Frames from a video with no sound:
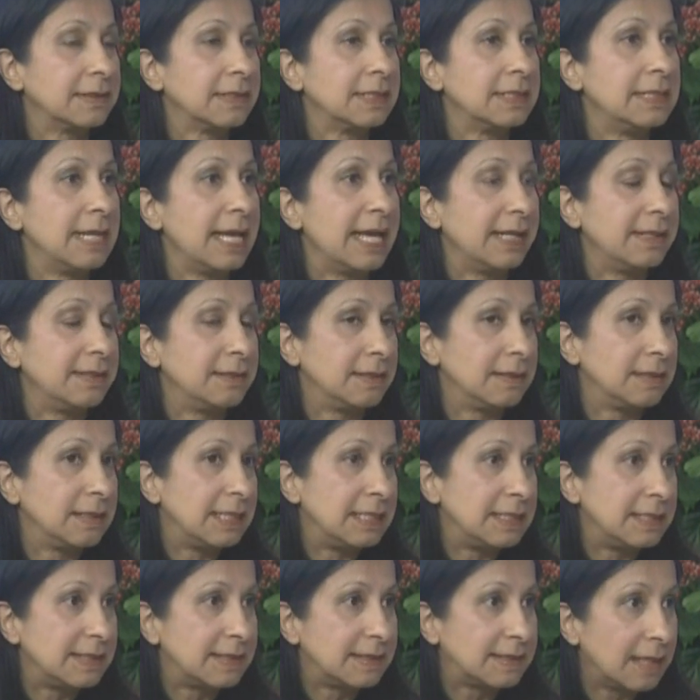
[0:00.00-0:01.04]
And
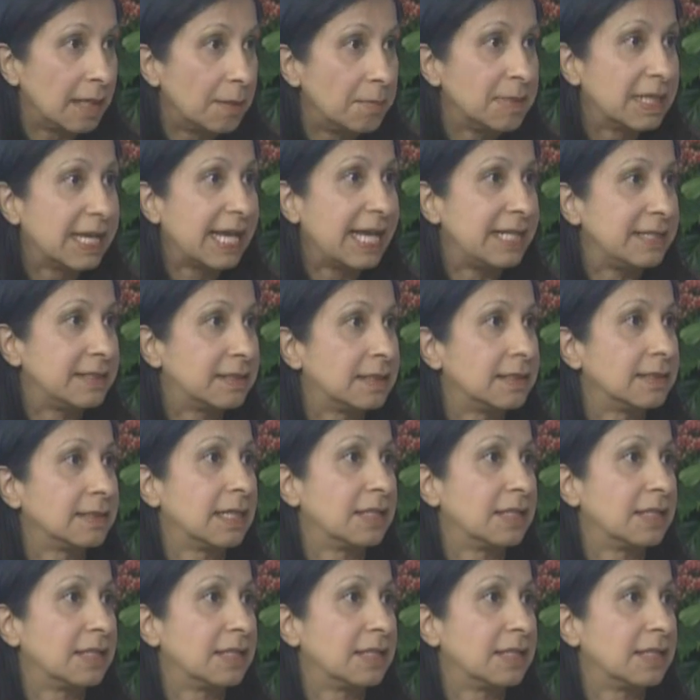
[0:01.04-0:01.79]
in some cases,